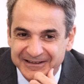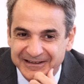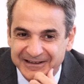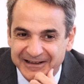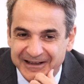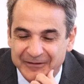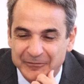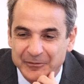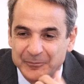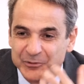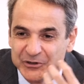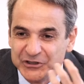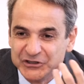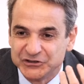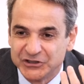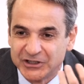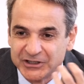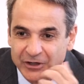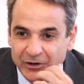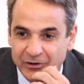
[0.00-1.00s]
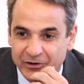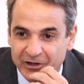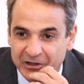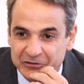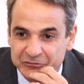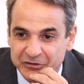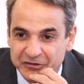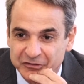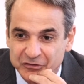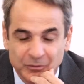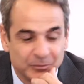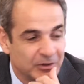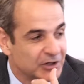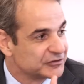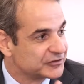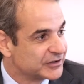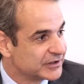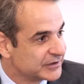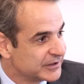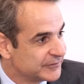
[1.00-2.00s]
uh, have appreciated our country so
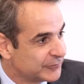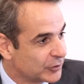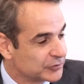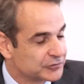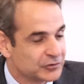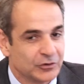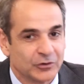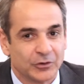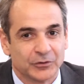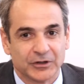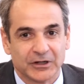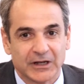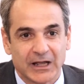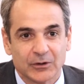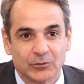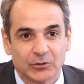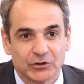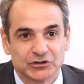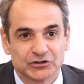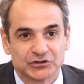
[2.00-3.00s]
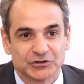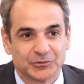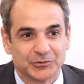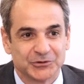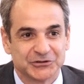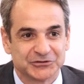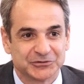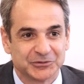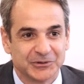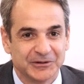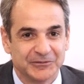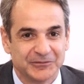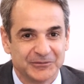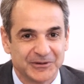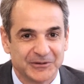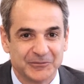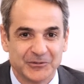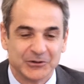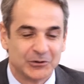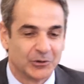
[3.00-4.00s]
much that they've also learned the language, which we,
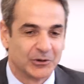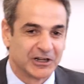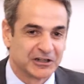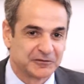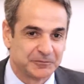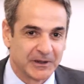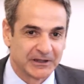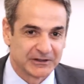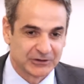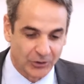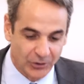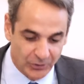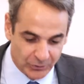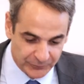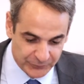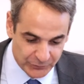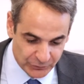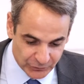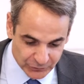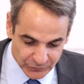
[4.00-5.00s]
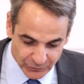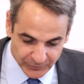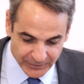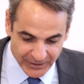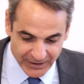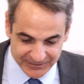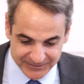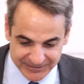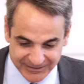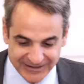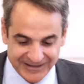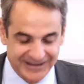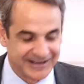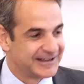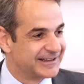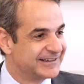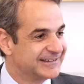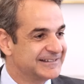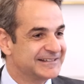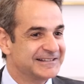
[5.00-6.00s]
we don't expect all of you to do that.
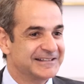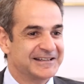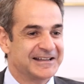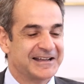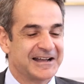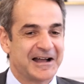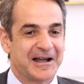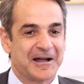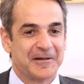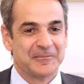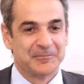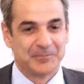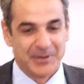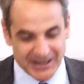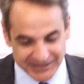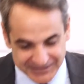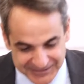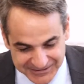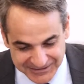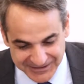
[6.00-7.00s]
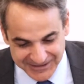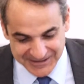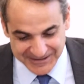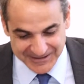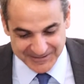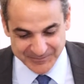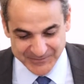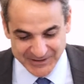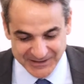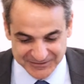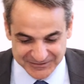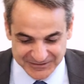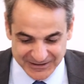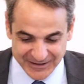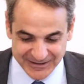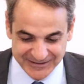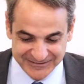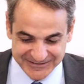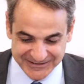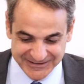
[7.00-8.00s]
Uh, uh, but um, it's,
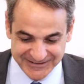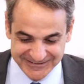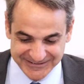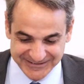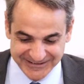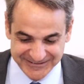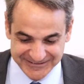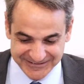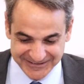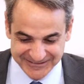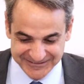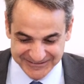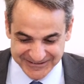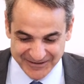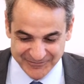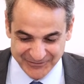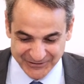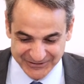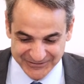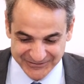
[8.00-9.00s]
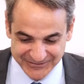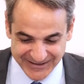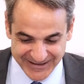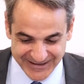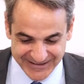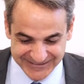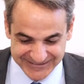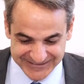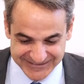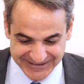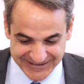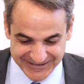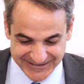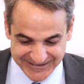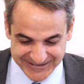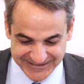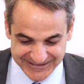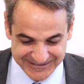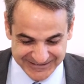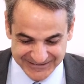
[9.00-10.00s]
it's, it's, it's never too late,
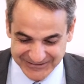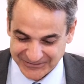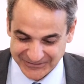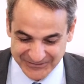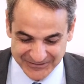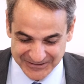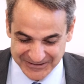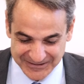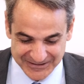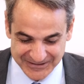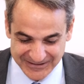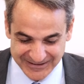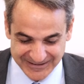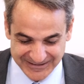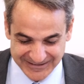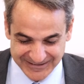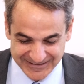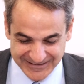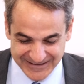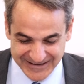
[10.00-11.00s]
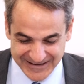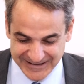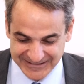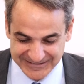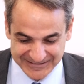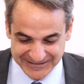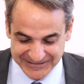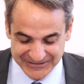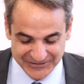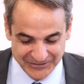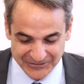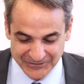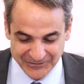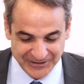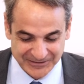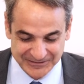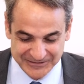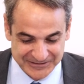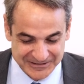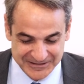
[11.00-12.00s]
uh, you know, uh, and uh, you know, look
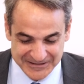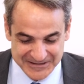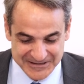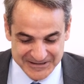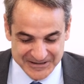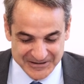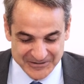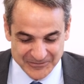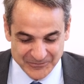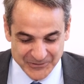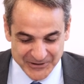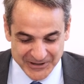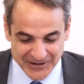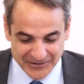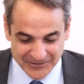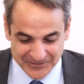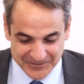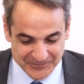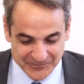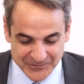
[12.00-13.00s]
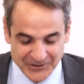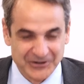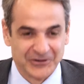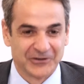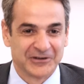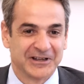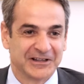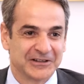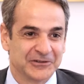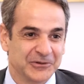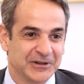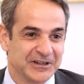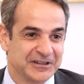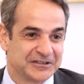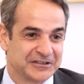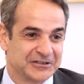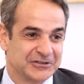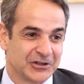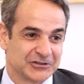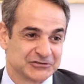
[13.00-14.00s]
at, we are, we're looking at
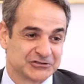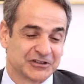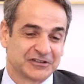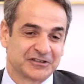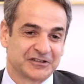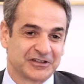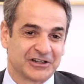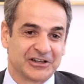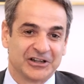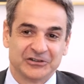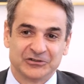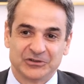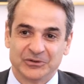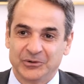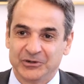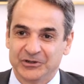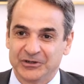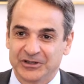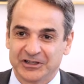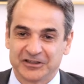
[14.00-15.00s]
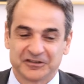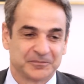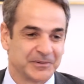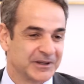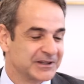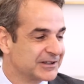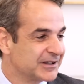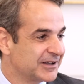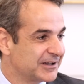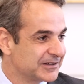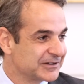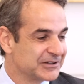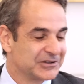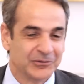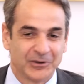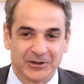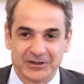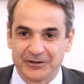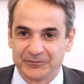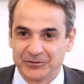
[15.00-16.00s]
Greece not just as a country where you can spend a, you
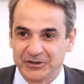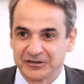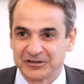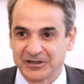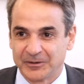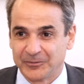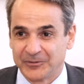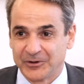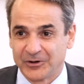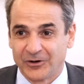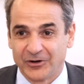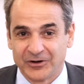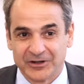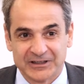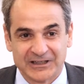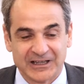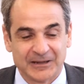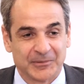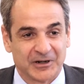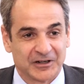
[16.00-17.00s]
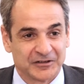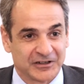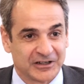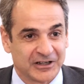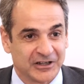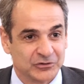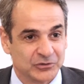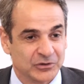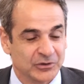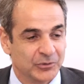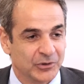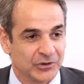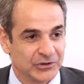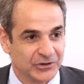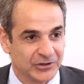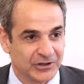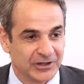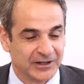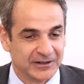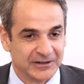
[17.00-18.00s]
know, a lovely summer holiday, but as a country where
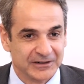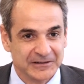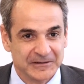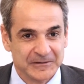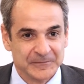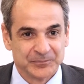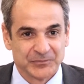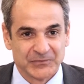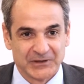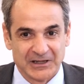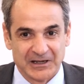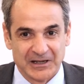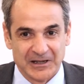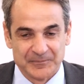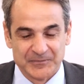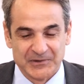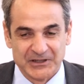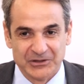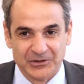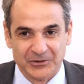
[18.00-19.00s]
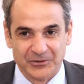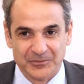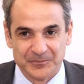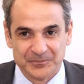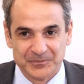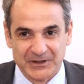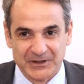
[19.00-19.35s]
you can um, you know,